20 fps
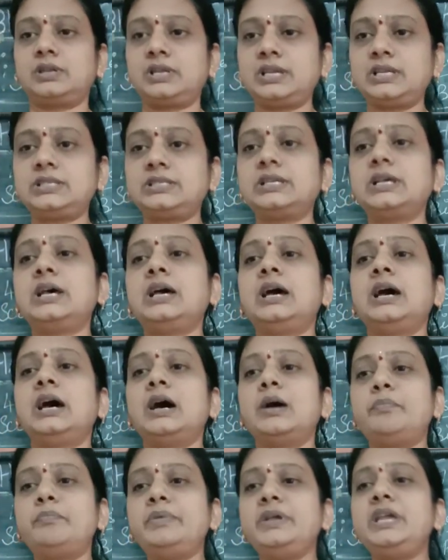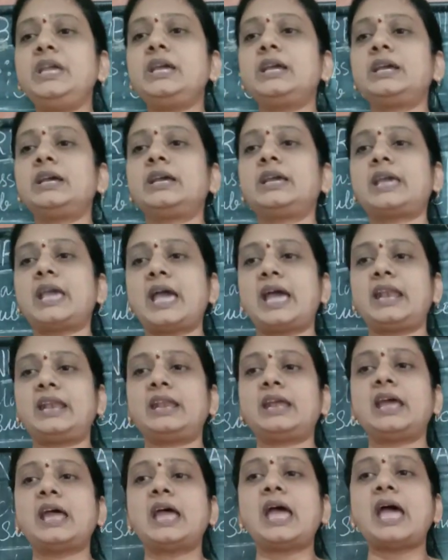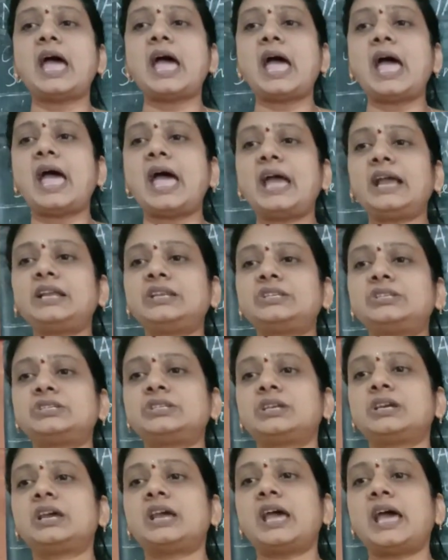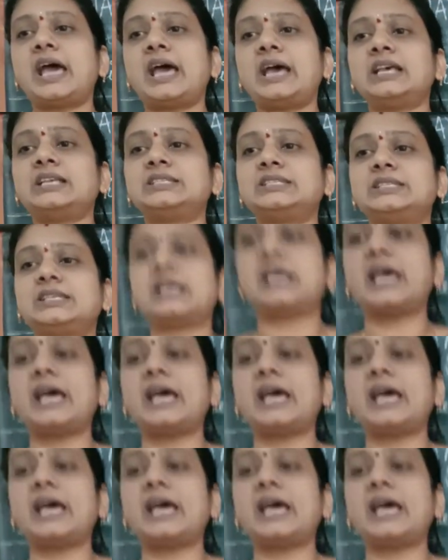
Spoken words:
Yes, a beak can act as